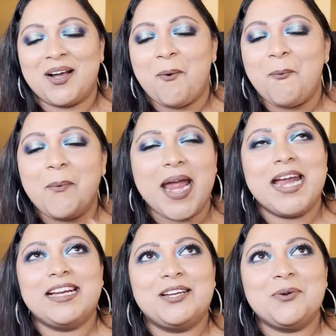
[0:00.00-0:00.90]

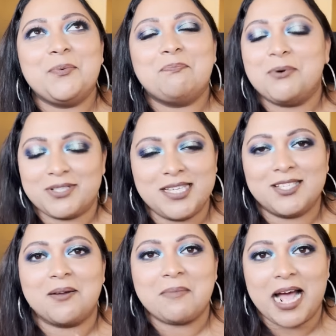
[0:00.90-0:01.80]
wait to put this
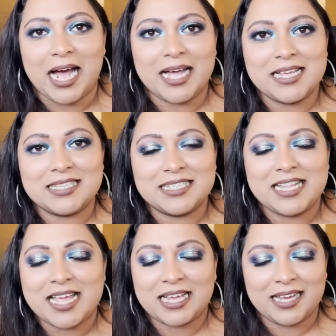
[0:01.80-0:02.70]
on my eyes.
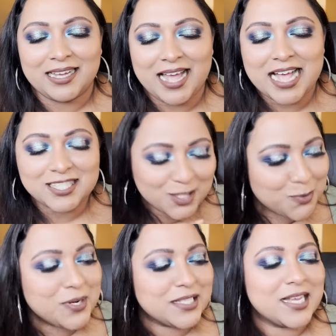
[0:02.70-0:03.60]
Like, as
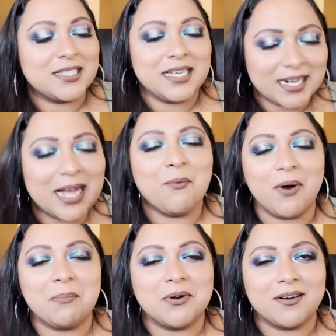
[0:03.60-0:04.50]
soon as I see it, I
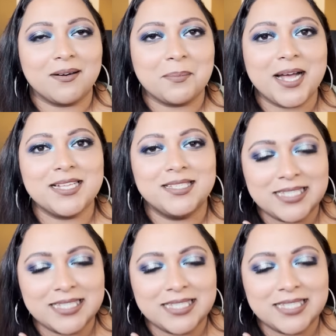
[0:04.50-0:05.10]
want to put it on my eyes.